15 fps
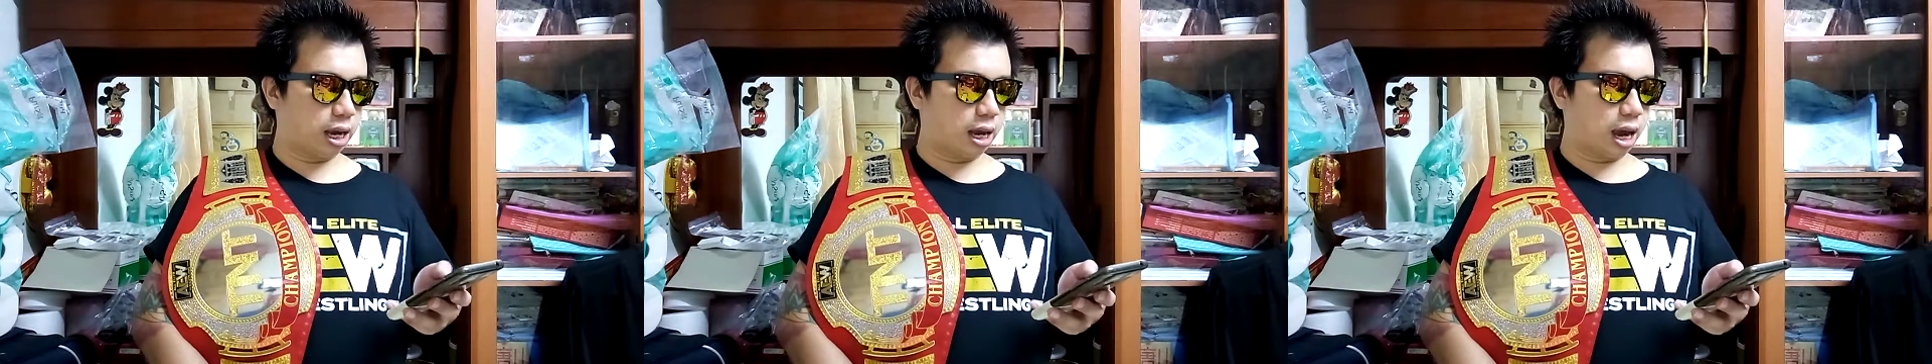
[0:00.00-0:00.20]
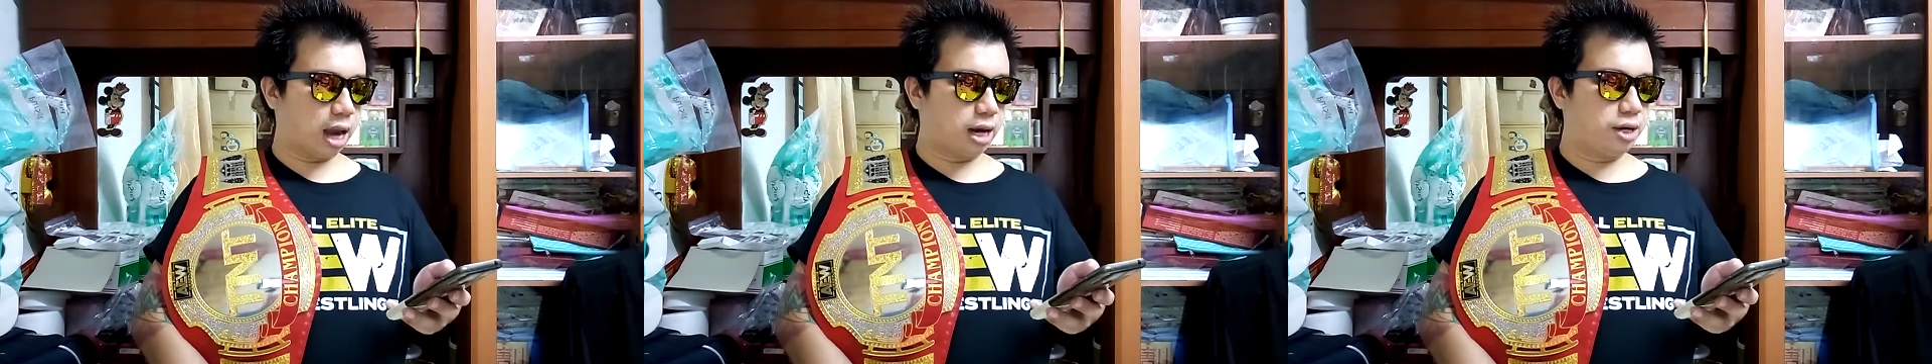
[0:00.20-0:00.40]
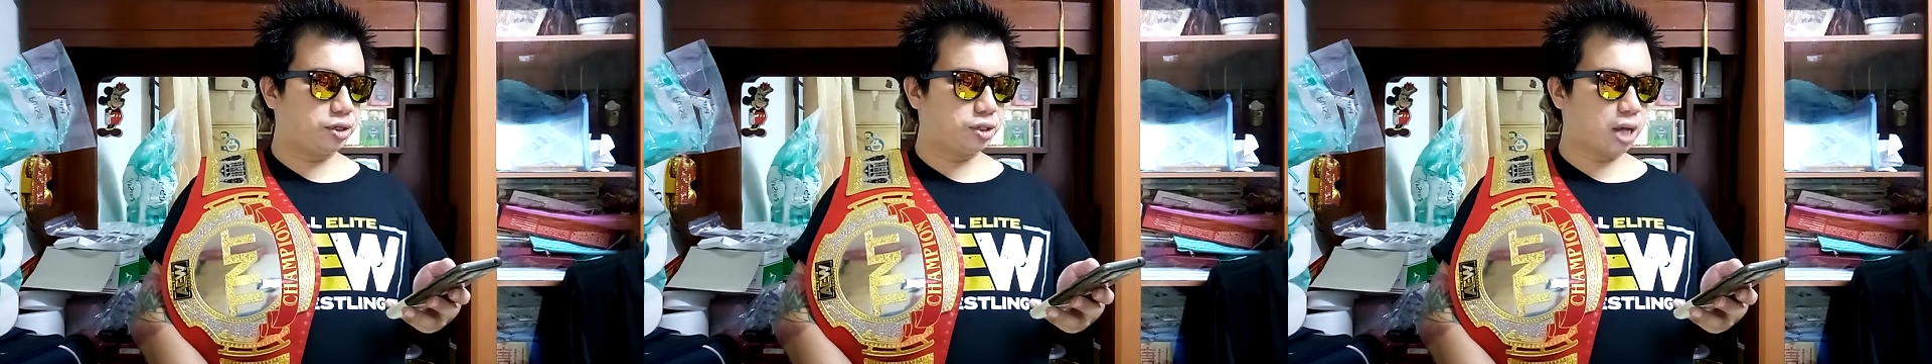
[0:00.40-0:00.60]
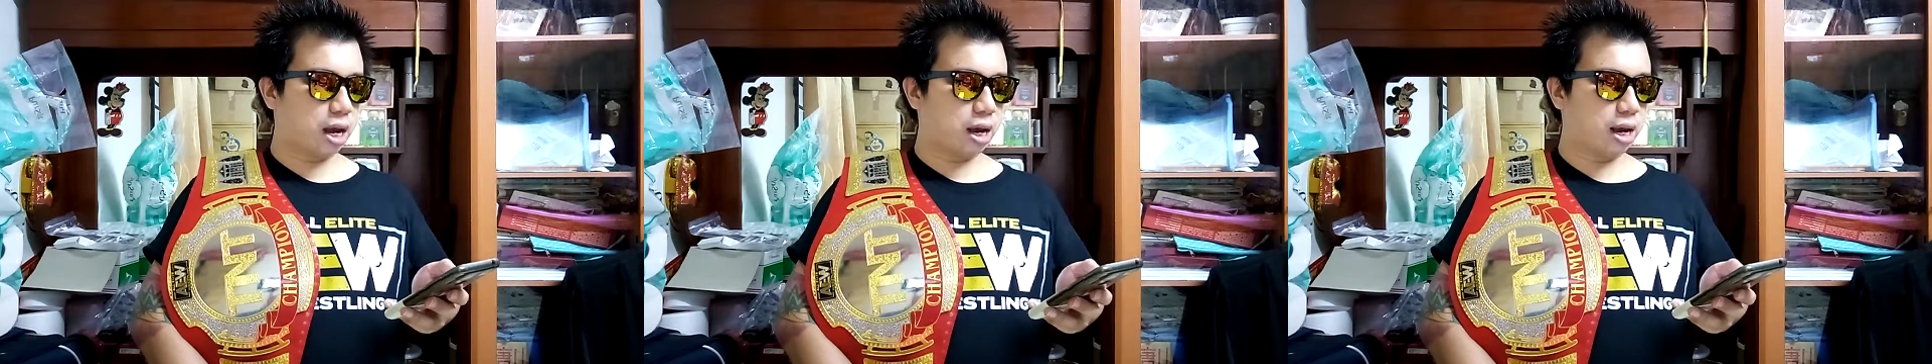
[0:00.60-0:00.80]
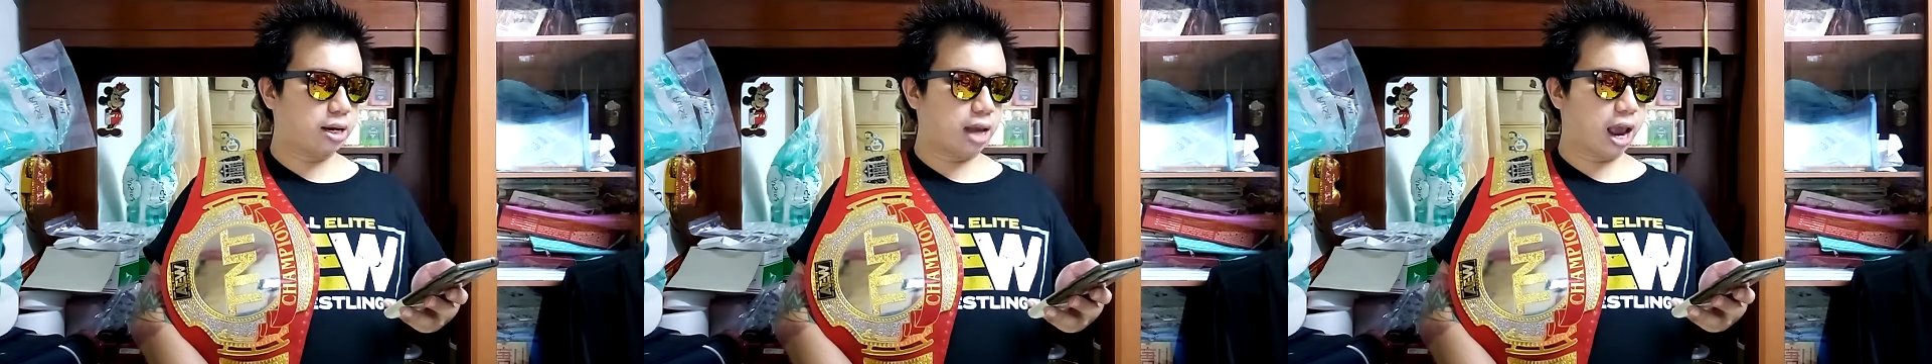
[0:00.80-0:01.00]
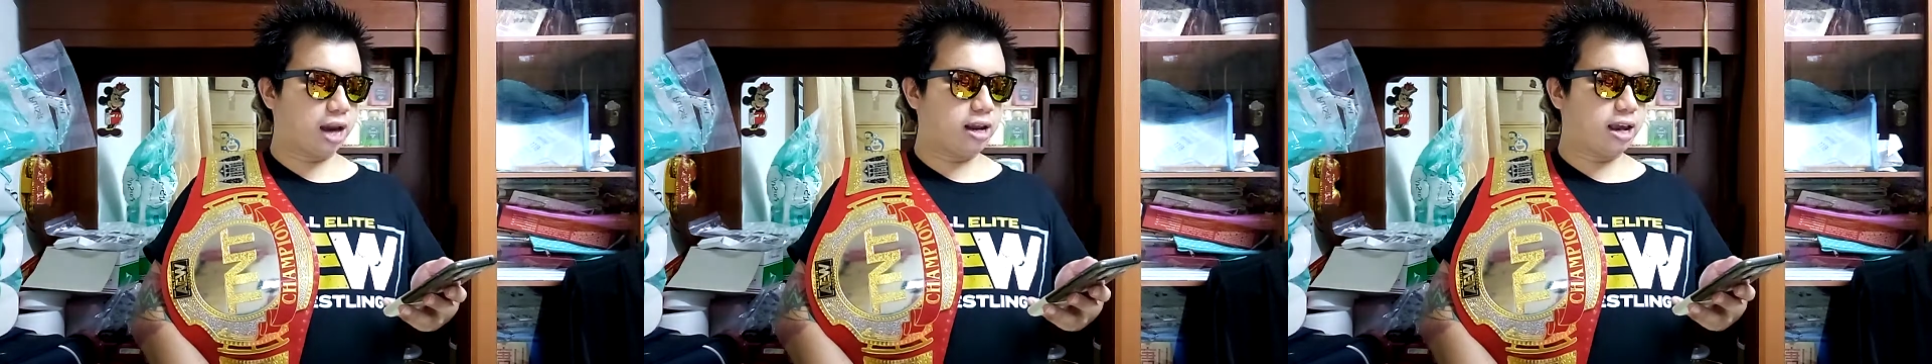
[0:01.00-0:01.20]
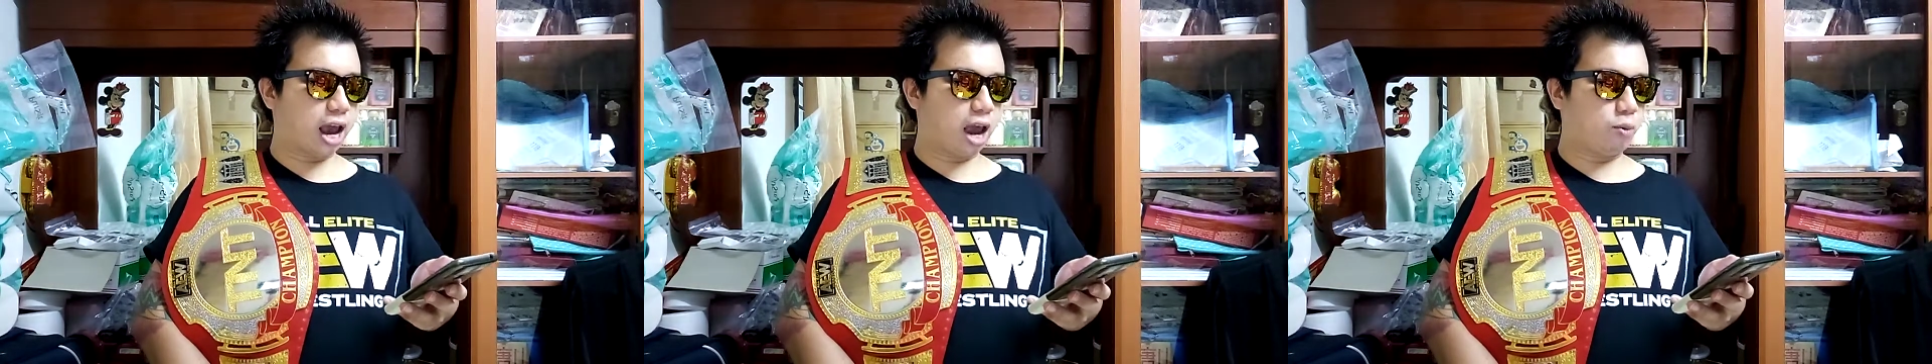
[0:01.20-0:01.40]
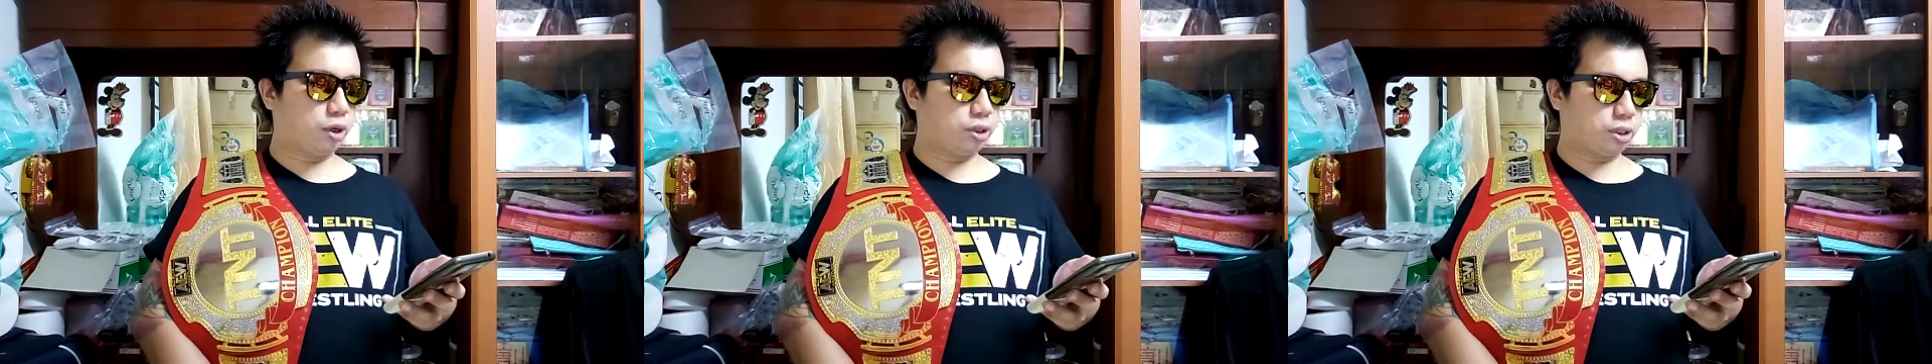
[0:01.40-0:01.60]
Elisa and Eddie
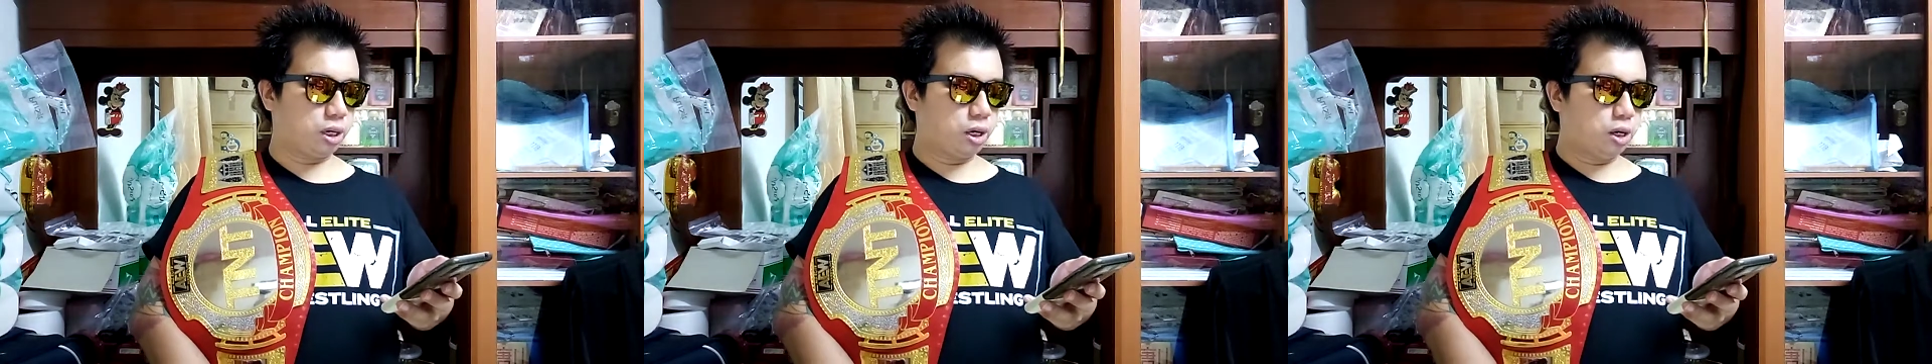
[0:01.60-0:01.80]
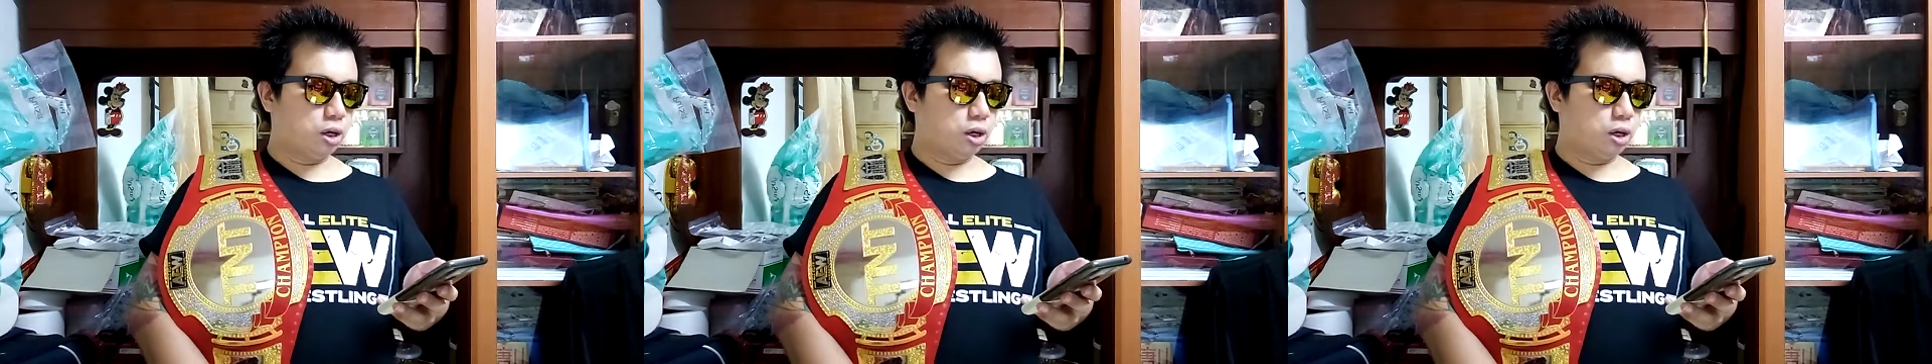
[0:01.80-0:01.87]
Edwards.